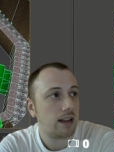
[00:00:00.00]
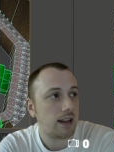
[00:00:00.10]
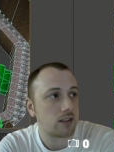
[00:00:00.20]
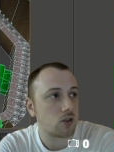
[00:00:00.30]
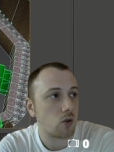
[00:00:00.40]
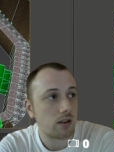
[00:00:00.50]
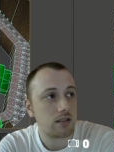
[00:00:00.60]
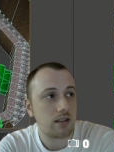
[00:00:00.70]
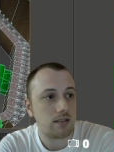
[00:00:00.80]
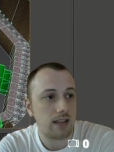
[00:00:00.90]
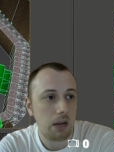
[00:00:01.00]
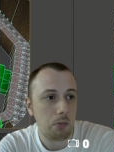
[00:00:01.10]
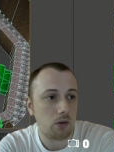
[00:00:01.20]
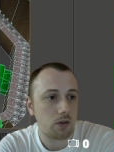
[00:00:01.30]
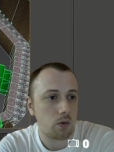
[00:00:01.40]
as long as it is
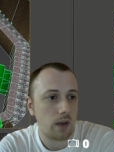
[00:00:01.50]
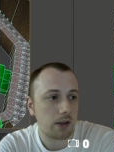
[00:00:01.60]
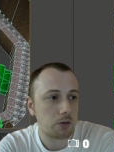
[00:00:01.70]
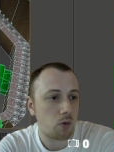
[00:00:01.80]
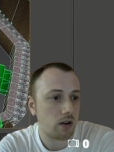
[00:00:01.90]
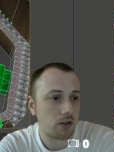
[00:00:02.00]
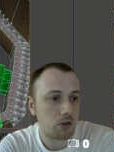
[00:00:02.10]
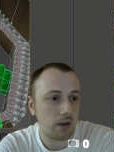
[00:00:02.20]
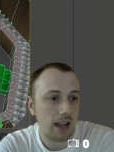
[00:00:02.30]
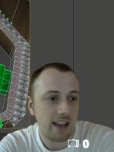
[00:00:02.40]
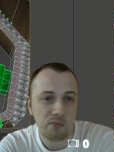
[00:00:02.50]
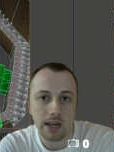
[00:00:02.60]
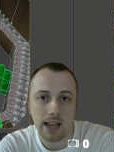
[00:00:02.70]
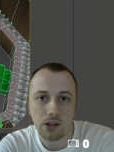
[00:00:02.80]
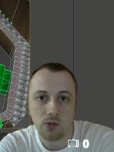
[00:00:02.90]
able to export to an
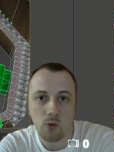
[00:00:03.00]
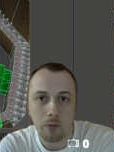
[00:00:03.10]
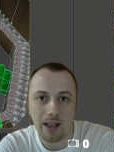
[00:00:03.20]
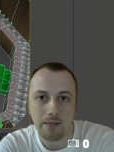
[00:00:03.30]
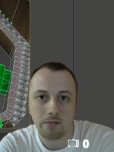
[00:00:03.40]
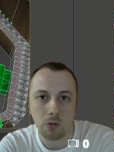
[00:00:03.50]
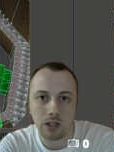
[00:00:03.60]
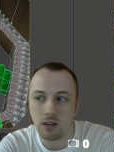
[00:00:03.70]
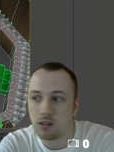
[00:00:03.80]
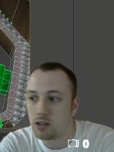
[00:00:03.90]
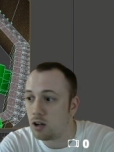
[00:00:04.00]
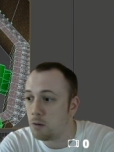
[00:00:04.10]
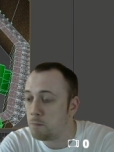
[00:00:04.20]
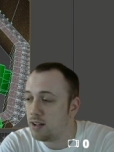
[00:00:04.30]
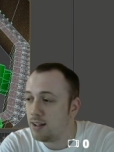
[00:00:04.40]
FBX format, you'll be good to
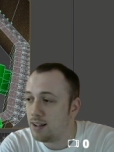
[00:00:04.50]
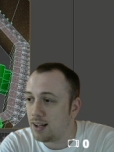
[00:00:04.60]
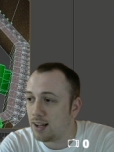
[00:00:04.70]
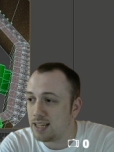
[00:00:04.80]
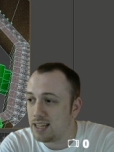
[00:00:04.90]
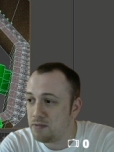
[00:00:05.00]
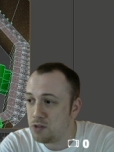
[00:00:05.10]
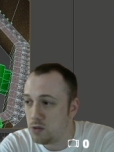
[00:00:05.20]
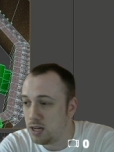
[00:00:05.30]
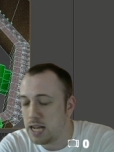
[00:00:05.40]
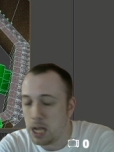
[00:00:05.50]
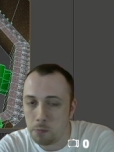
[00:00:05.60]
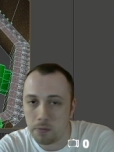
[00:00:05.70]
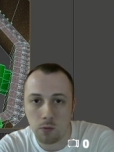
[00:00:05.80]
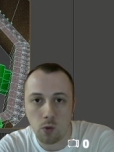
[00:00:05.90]
go. Uh, if you need
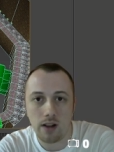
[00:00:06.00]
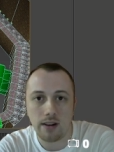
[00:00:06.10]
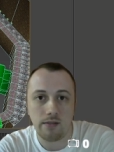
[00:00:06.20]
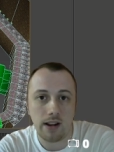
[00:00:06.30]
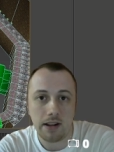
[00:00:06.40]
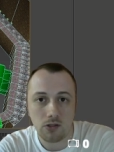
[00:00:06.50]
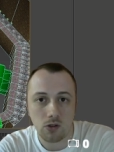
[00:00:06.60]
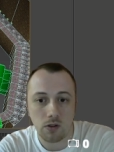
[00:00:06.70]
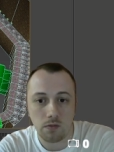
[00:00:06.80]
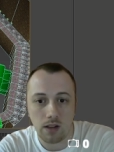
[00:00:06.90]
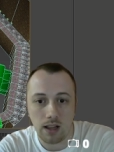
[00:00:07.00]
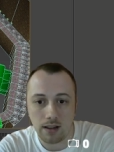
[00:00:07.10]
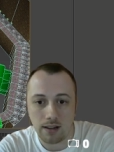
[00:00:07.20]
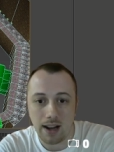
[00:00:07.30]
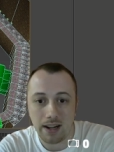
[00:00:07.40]
help and want advice or
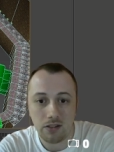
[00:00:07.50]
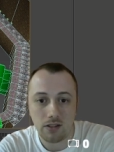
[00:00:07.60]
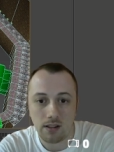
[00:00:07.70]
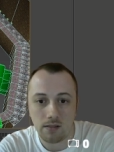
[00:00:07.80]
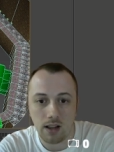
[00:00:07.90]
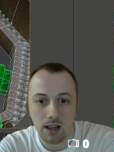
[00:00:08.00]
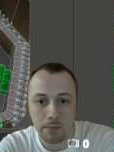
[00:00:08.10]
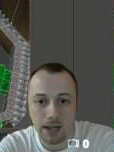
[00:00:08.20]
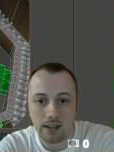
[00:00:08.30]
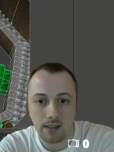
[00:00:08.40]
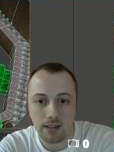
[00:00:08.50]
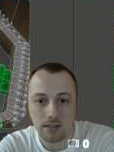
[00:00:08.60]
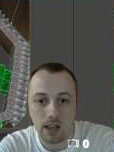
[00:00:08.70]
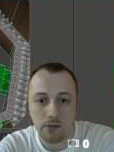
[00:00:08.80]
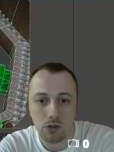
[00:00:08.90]
uh, guidance uh, making
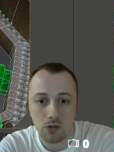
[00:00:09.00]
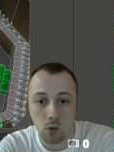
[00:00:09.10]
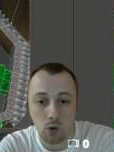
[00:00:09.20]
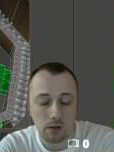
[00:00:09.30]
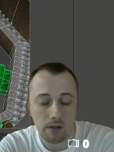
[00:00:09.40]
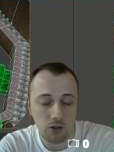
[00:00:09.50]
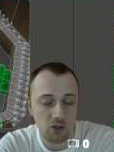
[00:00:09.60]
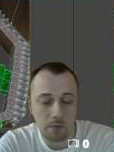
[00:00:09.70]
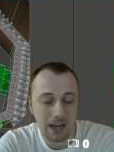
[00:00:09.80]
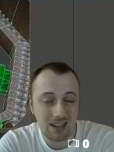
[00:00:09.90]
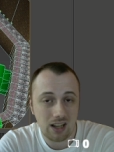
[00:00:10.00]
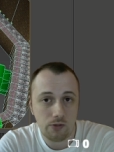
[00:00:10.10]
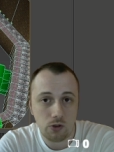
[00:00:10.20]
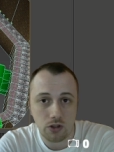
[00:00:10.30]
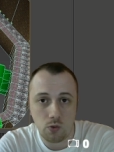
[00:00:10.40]
these levels, or if you've made
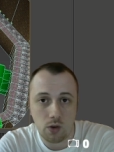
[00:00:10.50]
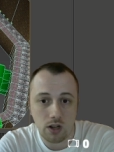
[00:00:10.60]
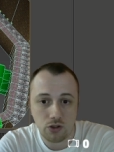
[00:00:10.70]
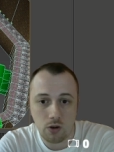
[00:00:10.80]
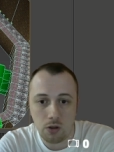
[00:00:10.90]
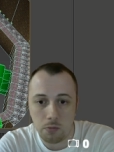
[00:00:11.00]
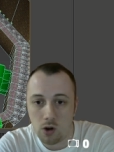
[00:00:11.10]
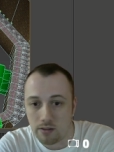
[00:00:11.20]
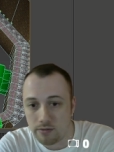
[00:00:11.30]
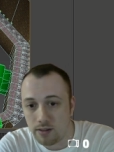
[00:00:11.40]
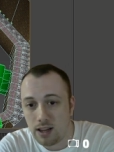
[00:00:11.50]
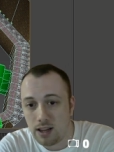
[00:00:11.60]
levels and you want to show them off,